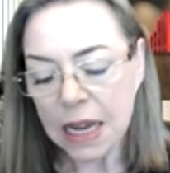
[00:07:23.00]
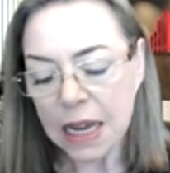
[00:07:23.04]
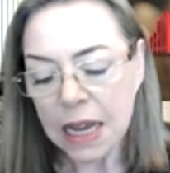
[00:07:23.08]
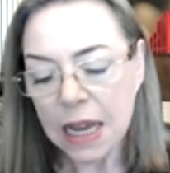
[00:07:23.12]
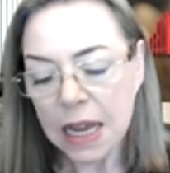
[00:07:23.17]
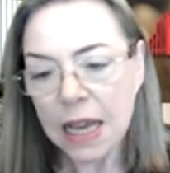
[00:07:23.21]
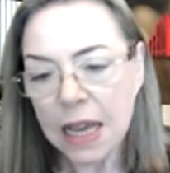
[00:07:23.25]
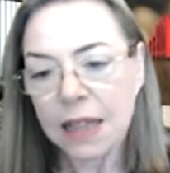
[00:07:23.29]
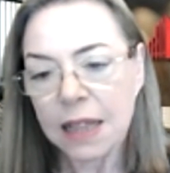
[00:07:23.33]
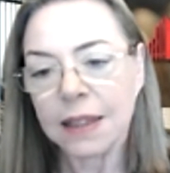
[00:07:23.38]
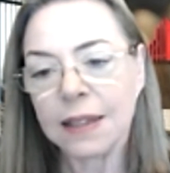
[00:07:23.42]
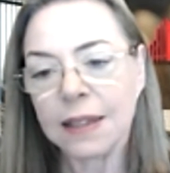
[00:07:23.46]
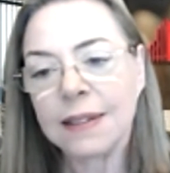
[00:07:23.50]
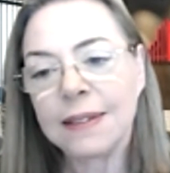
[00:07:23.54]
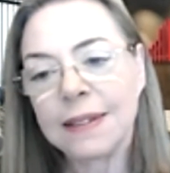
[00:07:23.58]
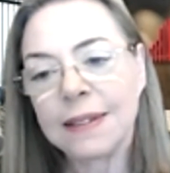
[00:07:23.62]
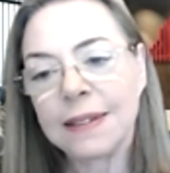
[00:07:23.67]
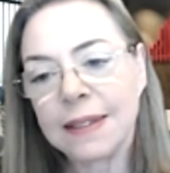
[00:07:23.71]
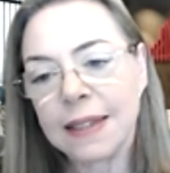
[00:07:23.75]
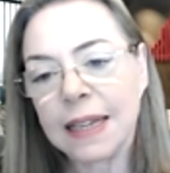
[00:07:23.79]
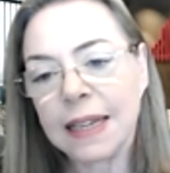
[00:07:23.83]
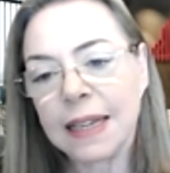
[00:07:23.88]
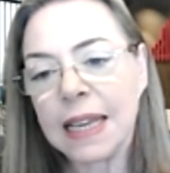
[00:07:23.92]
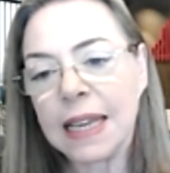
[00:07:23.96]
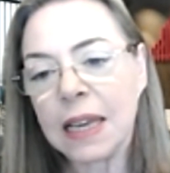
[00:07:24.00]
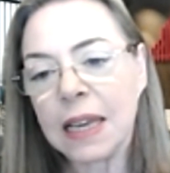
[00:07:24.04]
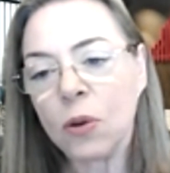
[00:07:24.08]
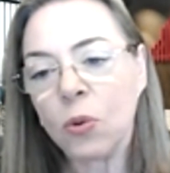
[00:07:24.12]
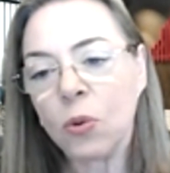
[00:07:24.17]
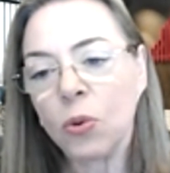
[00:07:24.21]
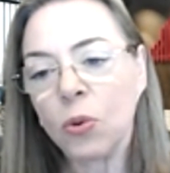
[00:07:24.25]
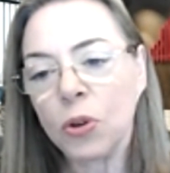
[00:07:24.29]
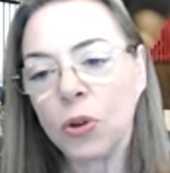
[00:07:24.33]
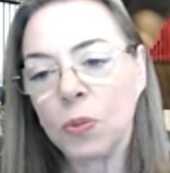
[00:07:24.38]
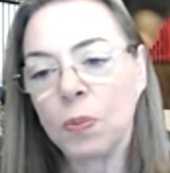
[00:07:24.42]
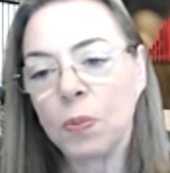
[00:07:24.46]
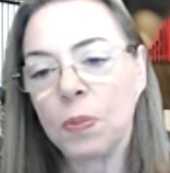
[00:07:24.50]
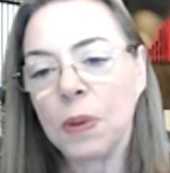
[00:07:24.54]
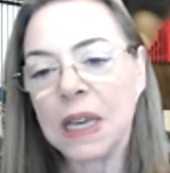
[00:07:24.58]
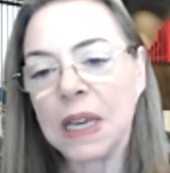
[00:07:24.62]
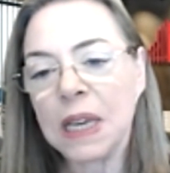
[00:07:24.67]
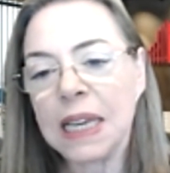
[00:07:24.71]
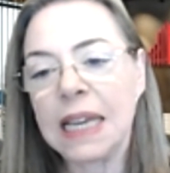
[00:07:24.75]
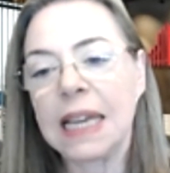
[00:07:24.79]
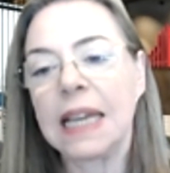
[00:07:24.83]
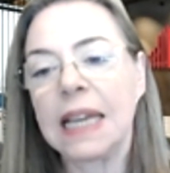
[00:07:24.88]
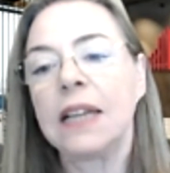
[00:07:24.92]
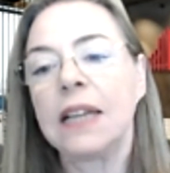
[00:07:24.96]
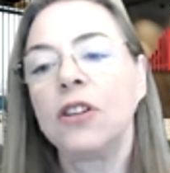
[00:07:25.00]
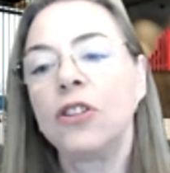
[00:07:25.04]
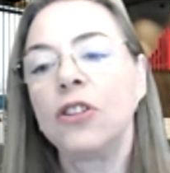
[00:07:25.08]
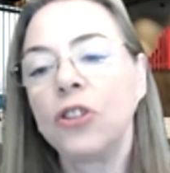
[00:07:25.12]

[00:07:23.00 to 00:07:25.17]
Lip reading: the city would begin